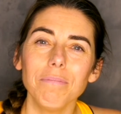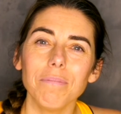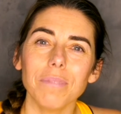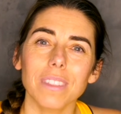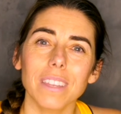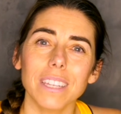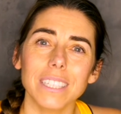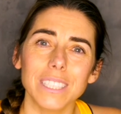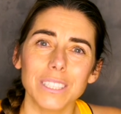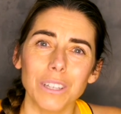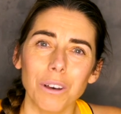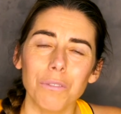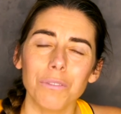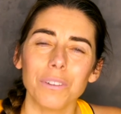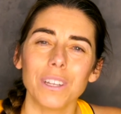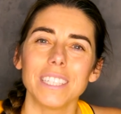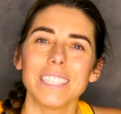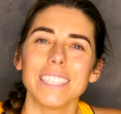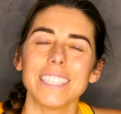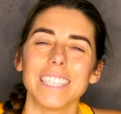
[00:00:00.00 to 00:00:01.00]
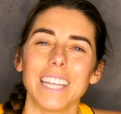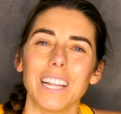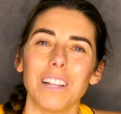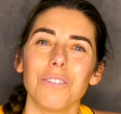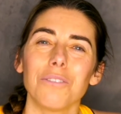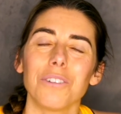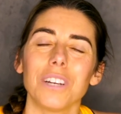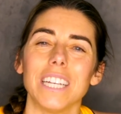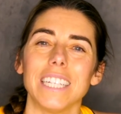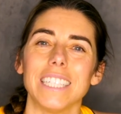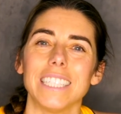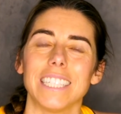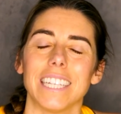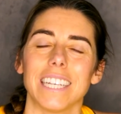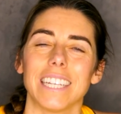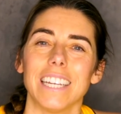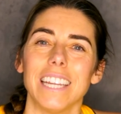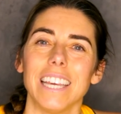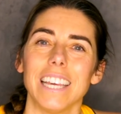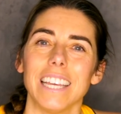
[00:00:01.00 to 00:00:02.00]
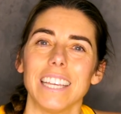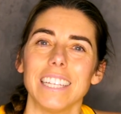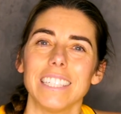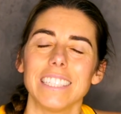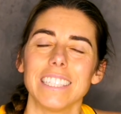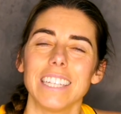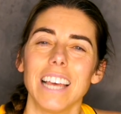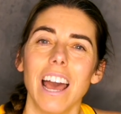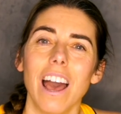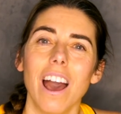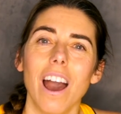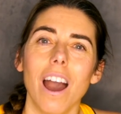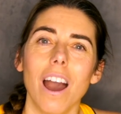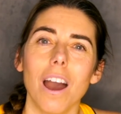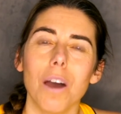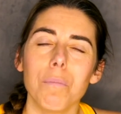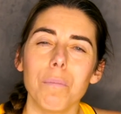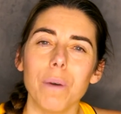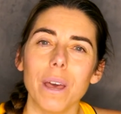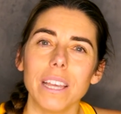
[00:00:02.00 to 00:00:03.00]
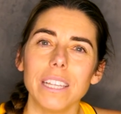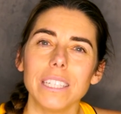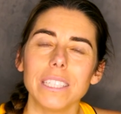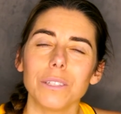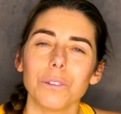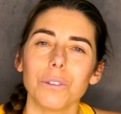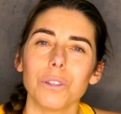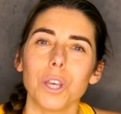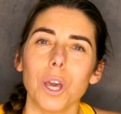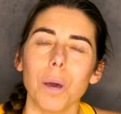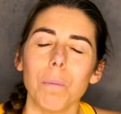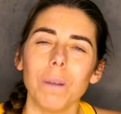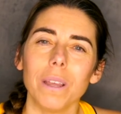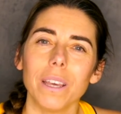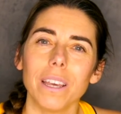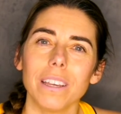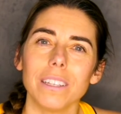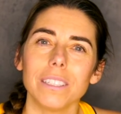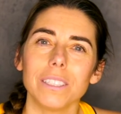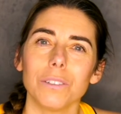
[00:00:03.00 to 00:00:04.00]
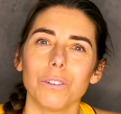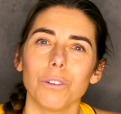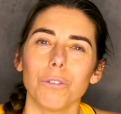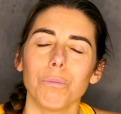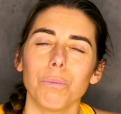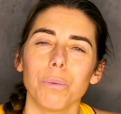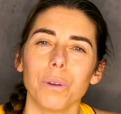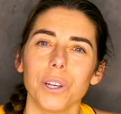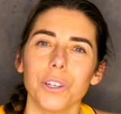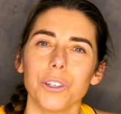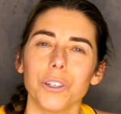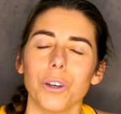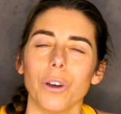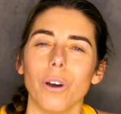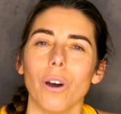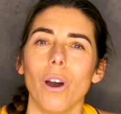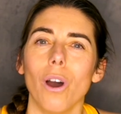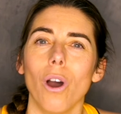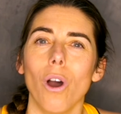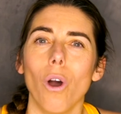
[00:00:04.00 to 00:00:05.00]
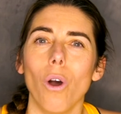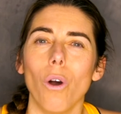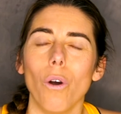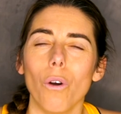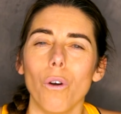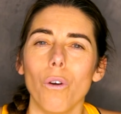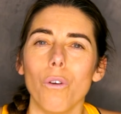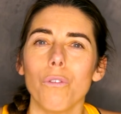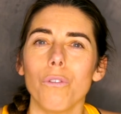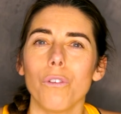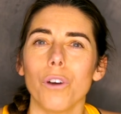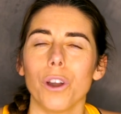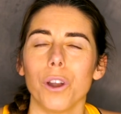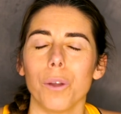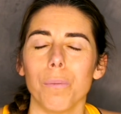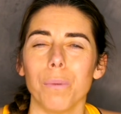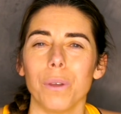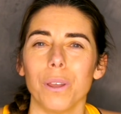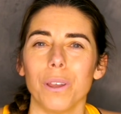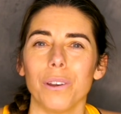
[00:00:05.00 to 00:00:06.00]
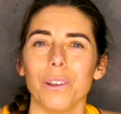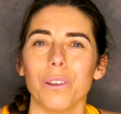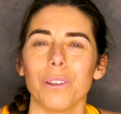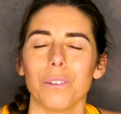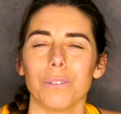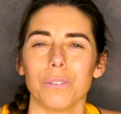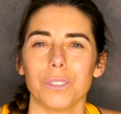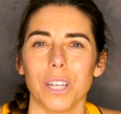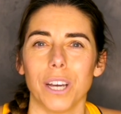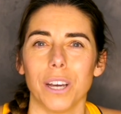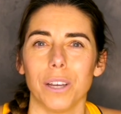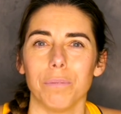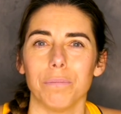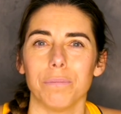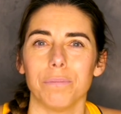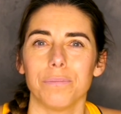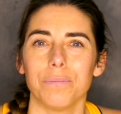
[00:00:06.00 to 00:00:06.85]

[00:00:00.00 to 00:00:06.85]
The soften self-release techniques are based on the application of pressure over a period of time.